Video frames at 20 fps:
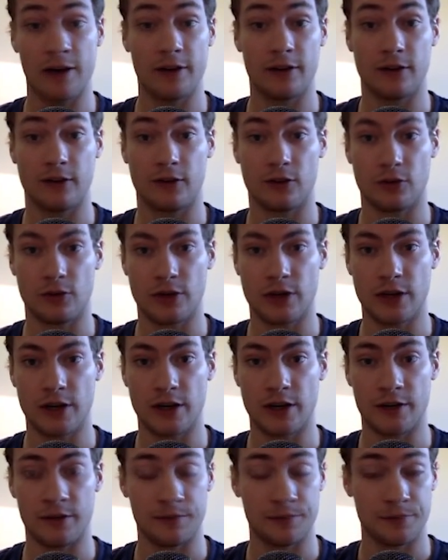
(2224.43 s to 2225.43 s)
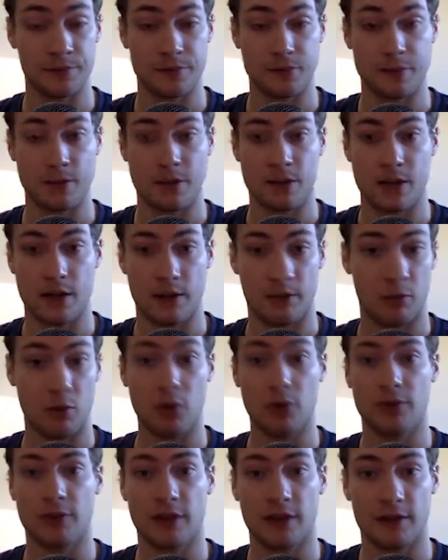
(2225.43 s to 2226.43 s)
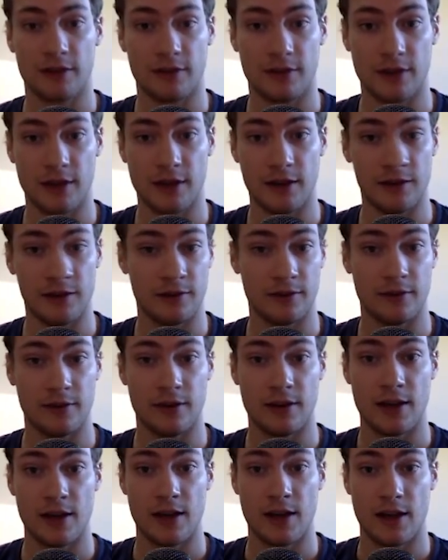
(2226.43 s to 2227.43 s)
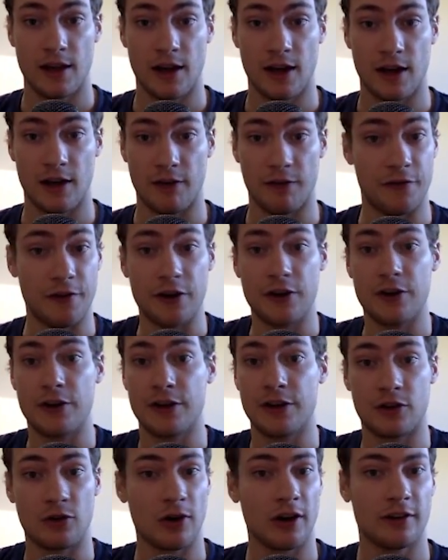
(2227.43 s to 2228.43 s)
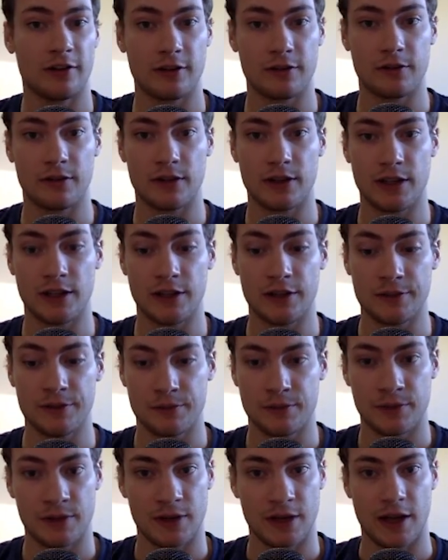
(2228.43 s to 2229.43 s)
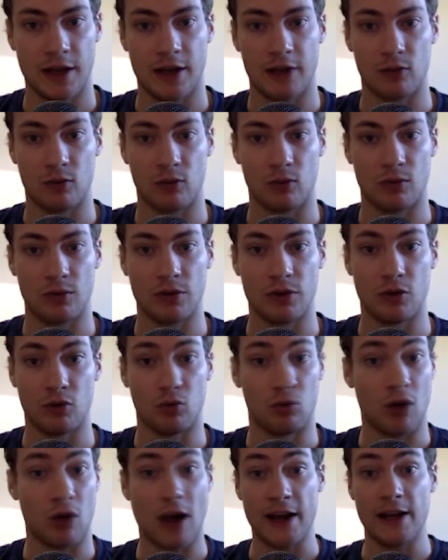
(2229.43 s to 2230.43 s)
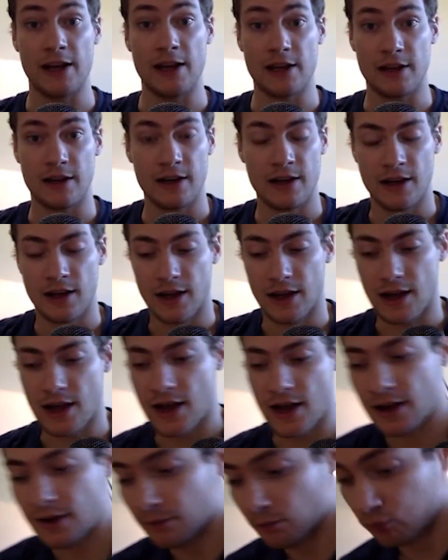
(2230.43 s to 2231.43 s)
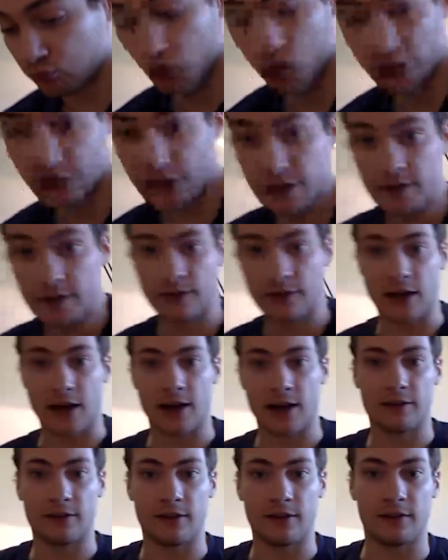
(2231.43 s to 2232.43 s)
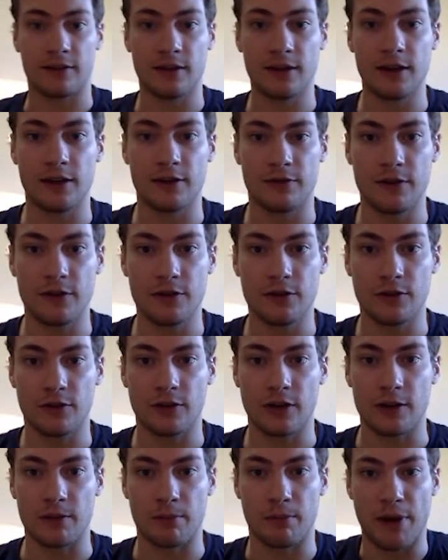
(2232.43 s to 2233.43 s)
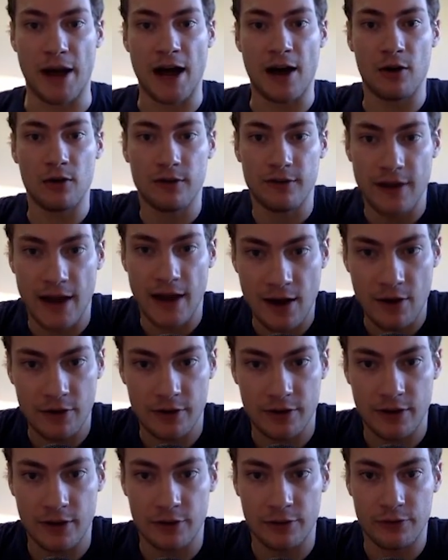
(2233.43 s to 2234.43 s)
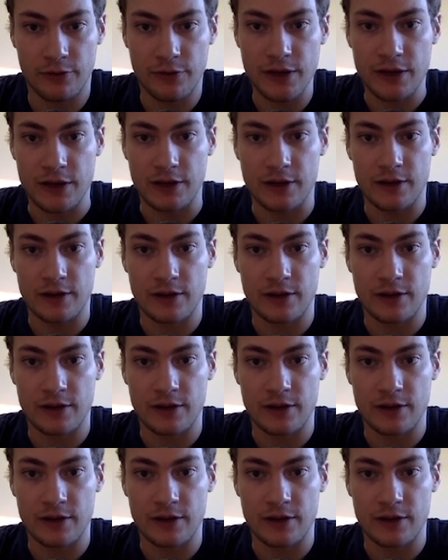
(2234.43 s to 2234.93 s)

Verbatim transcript: in the street and protest this uh, very aggressively mm-hmm. and, you know, riot and geez, guys, the city officials like bowed down at their feet.